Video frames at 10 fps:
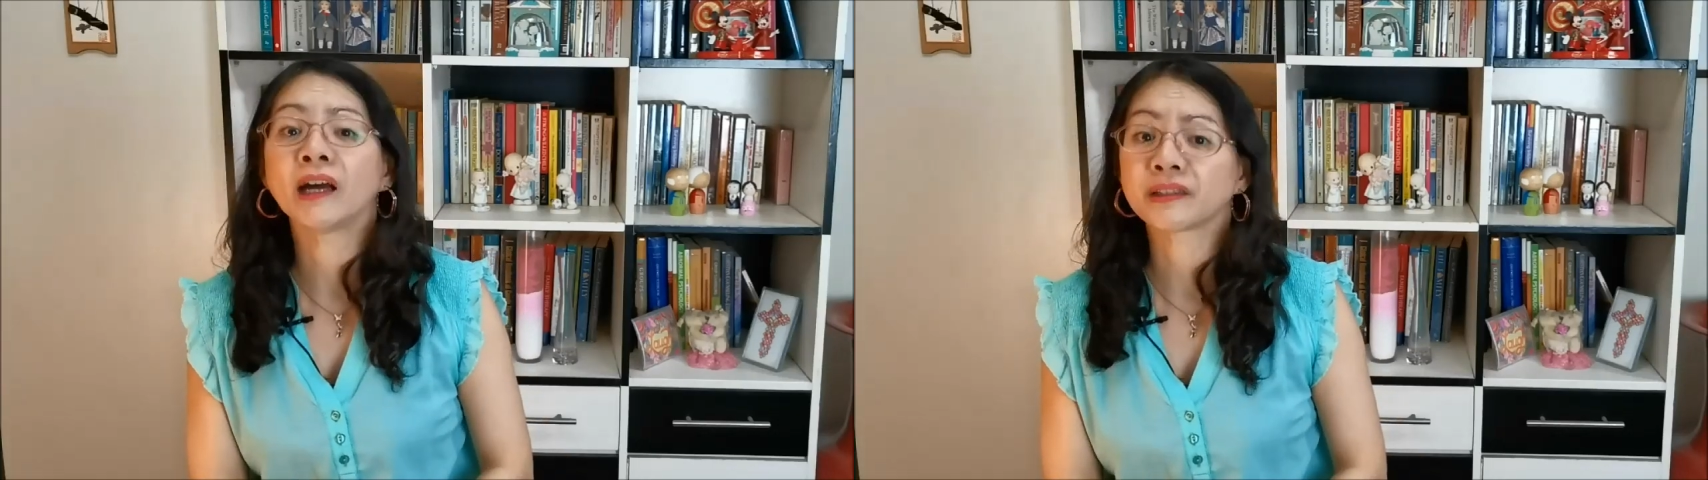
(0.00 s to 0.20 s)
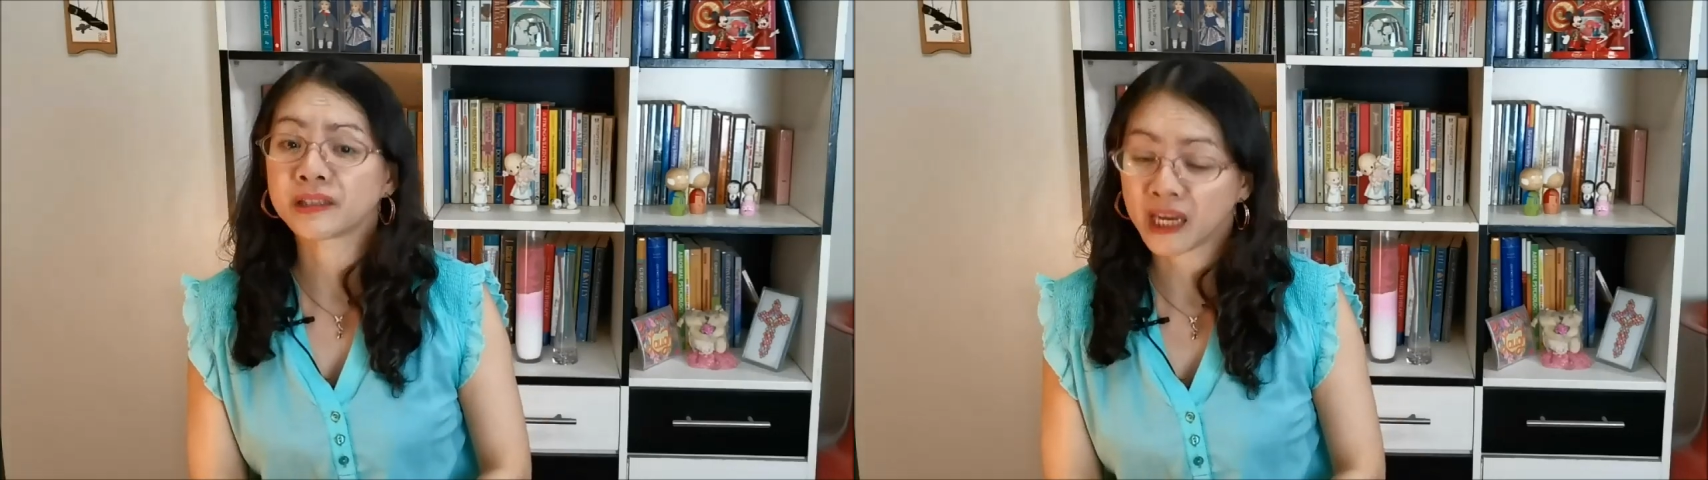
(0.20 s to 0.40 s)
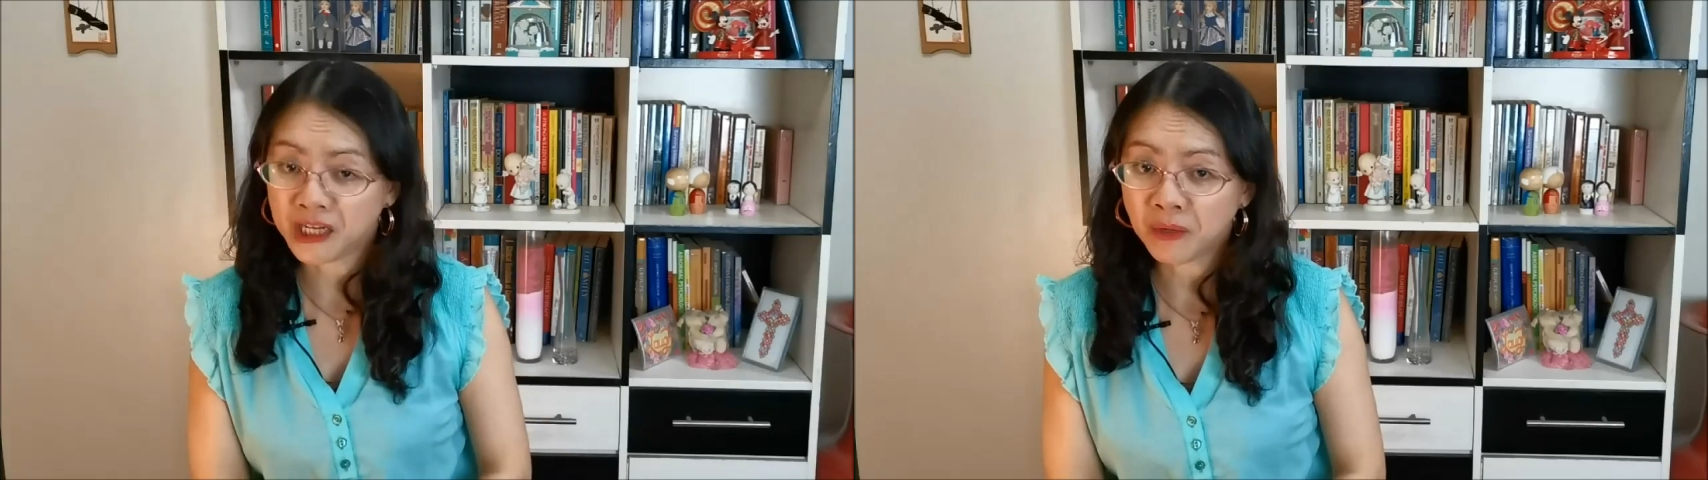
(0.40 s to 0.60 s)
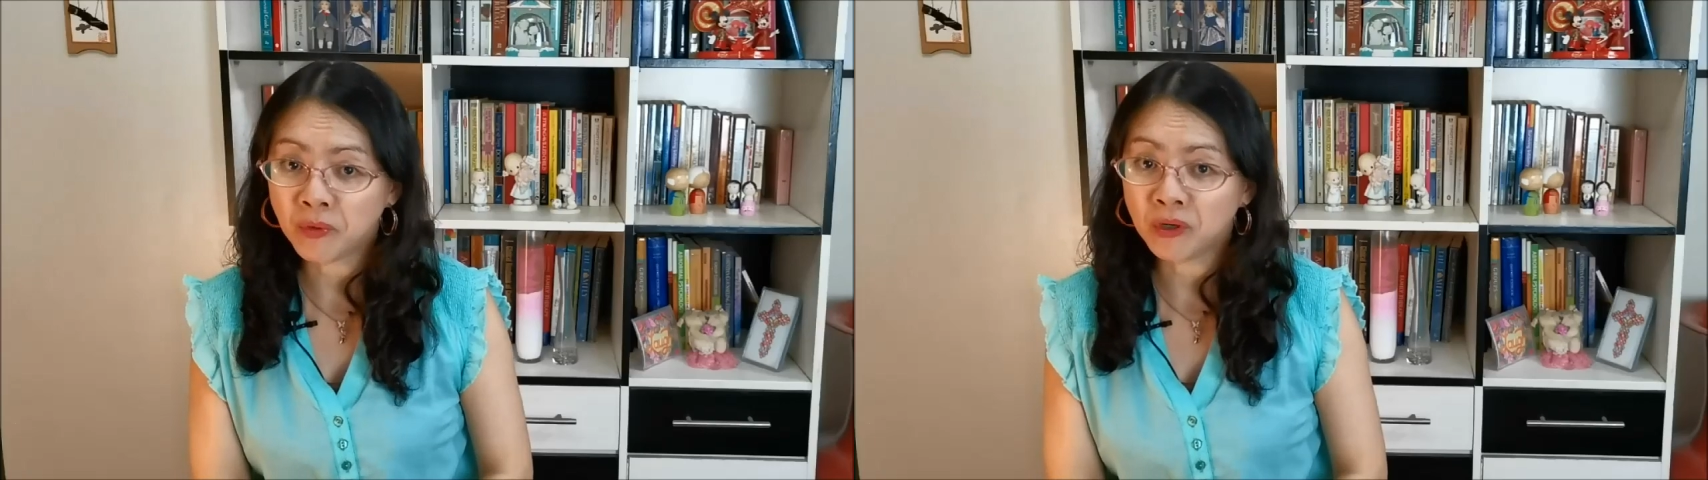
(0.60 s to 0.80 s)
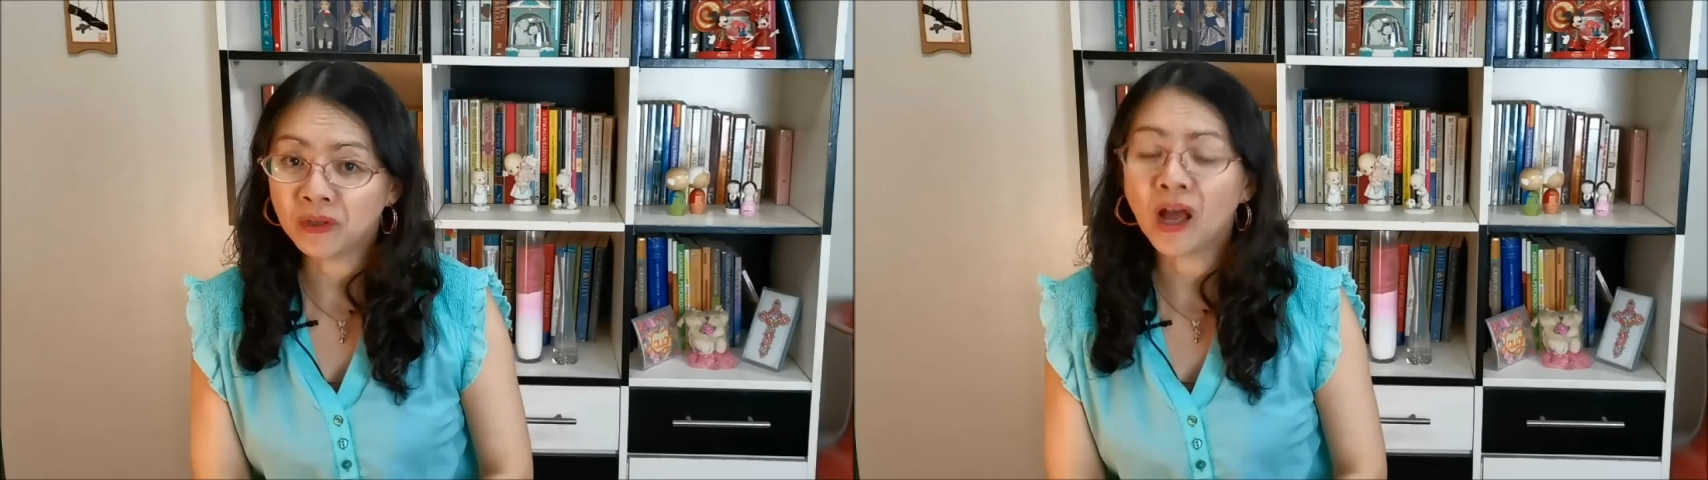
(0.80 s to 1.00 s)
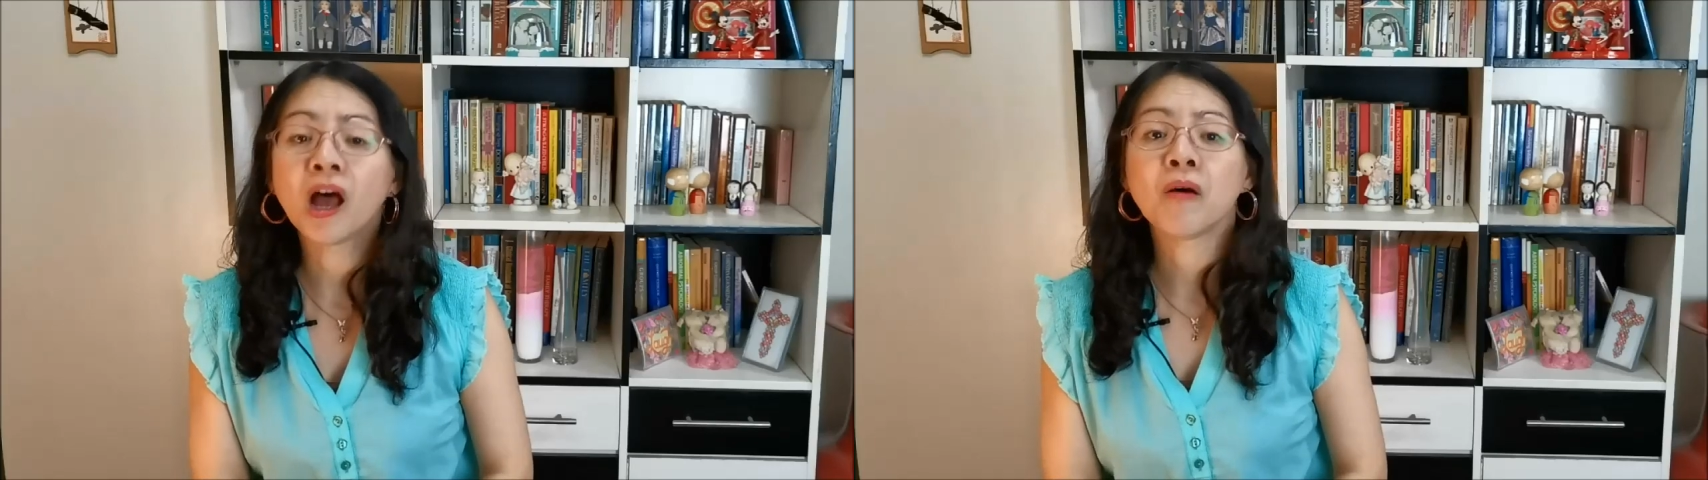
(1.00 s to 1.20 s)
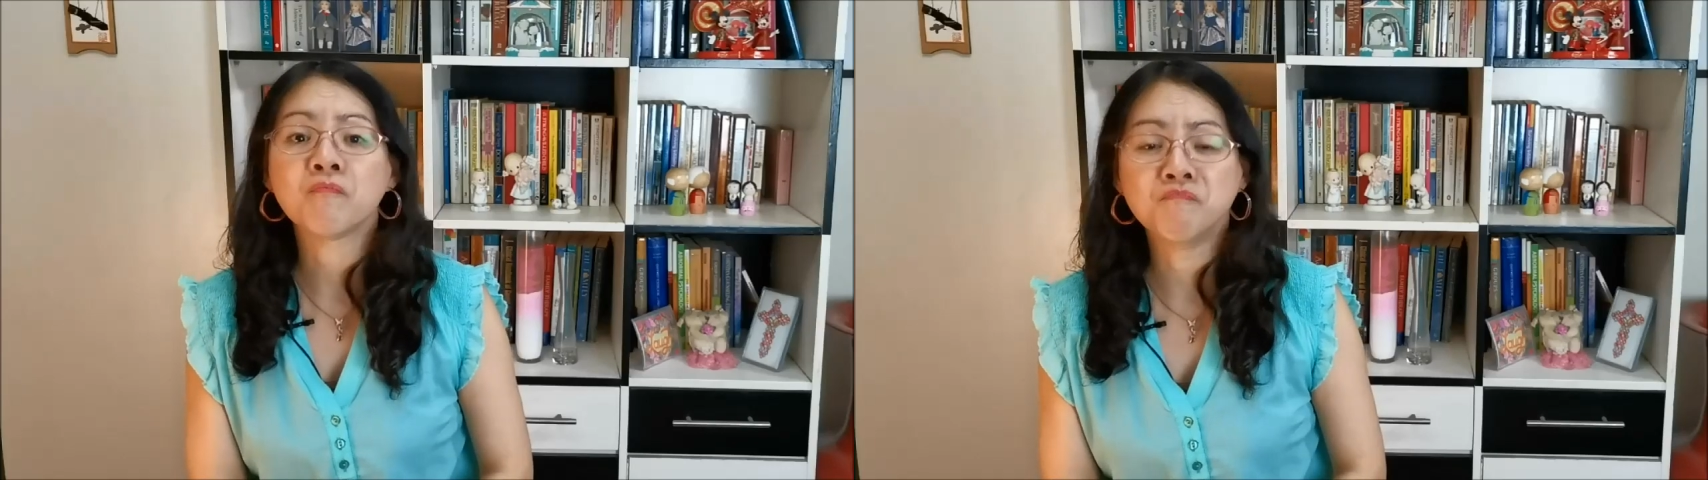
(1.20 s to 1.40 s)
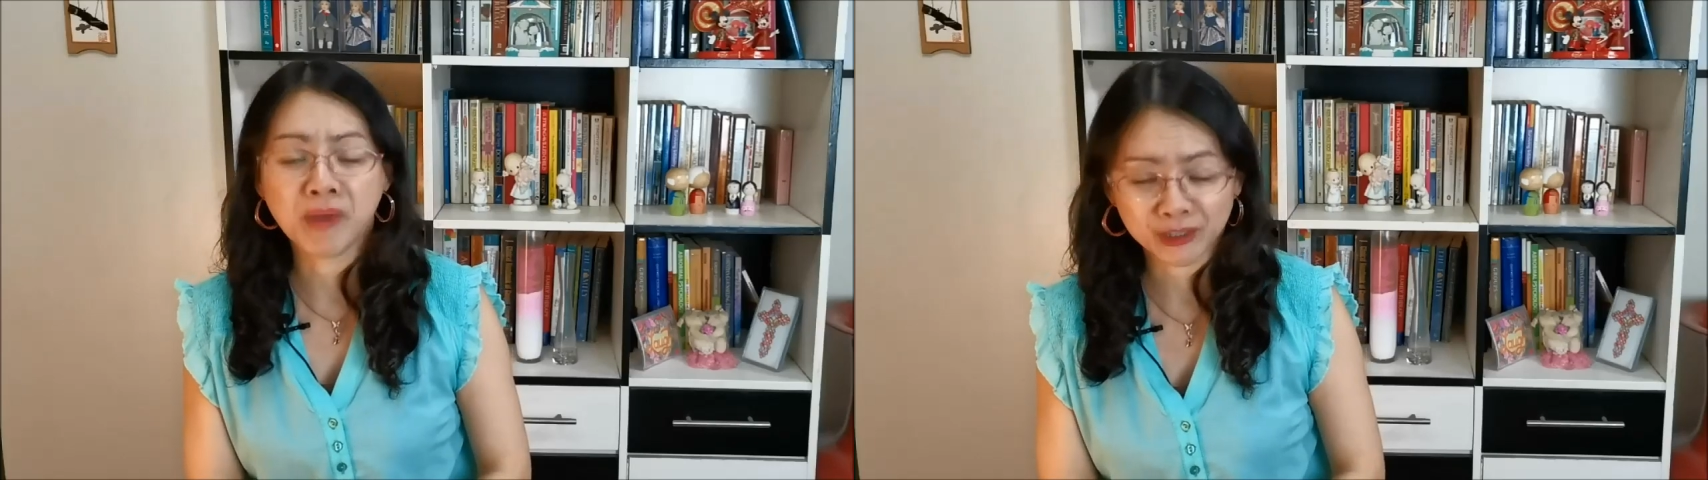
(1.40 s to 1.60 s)
attainable,
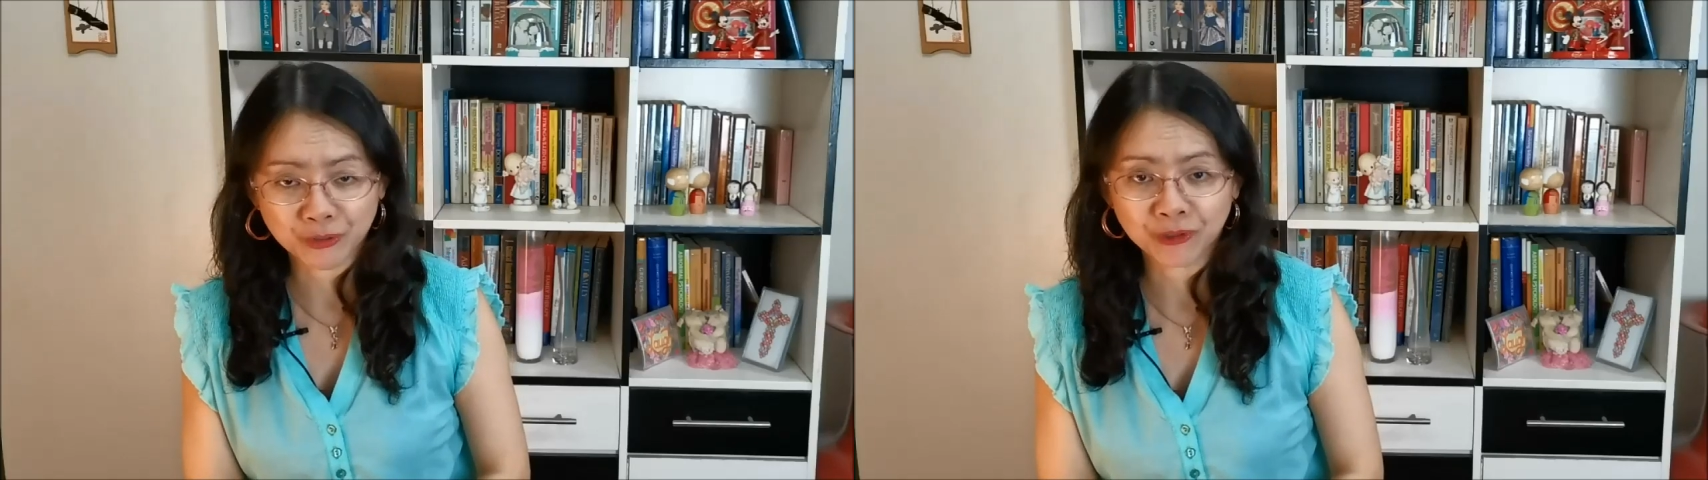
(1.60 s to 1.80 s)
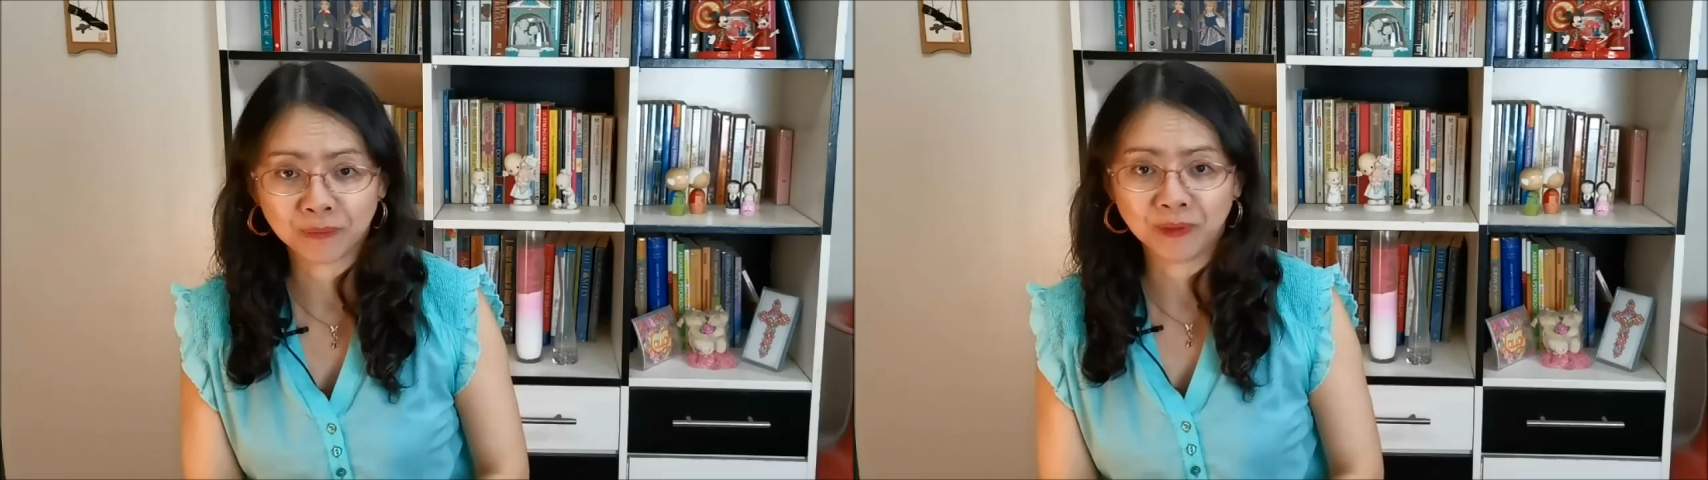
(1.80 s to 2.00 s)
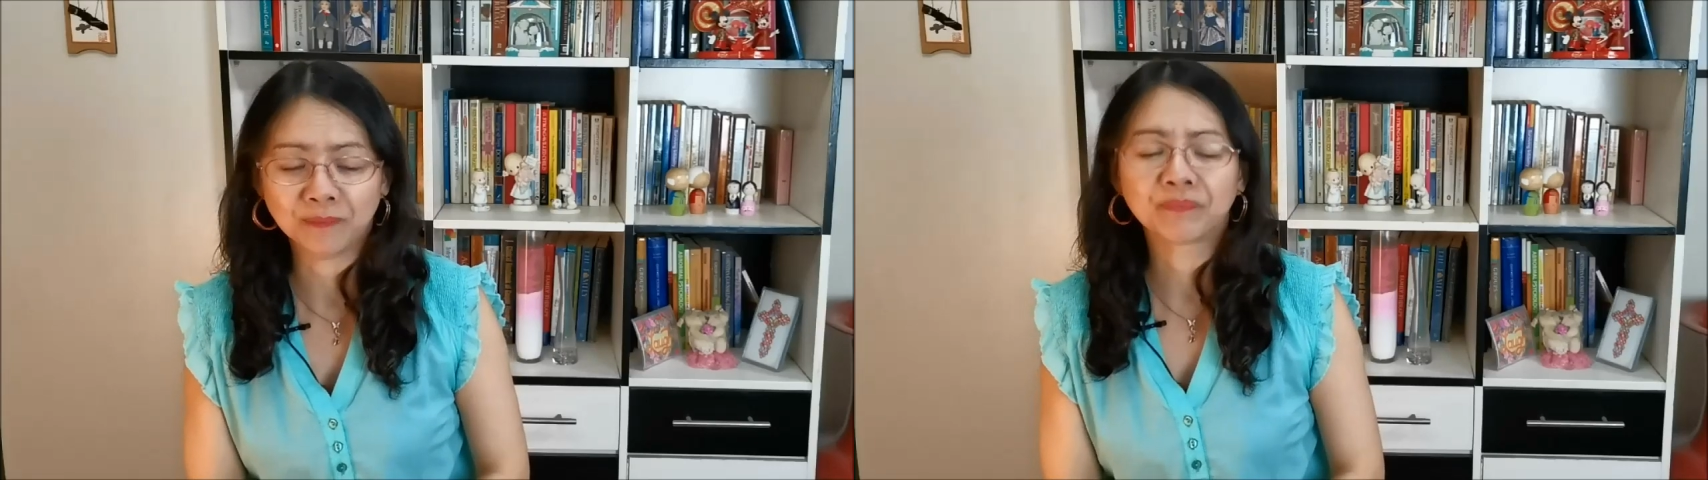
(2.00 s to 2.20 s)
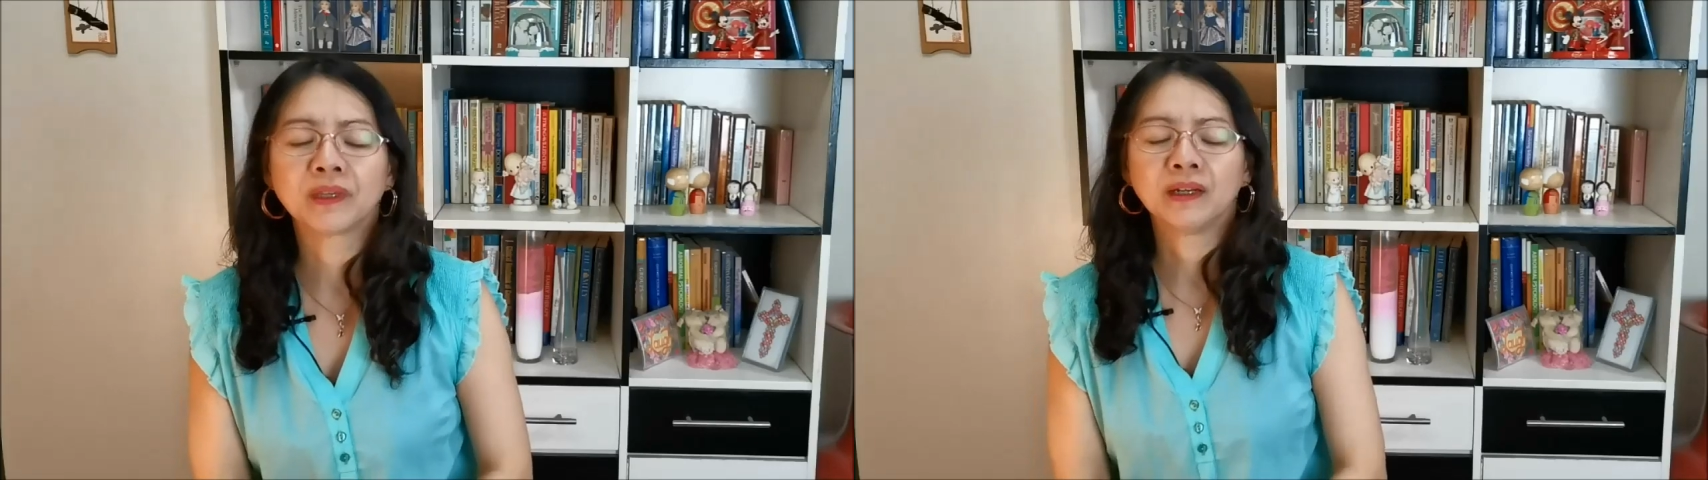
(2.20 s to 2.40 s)
measurable.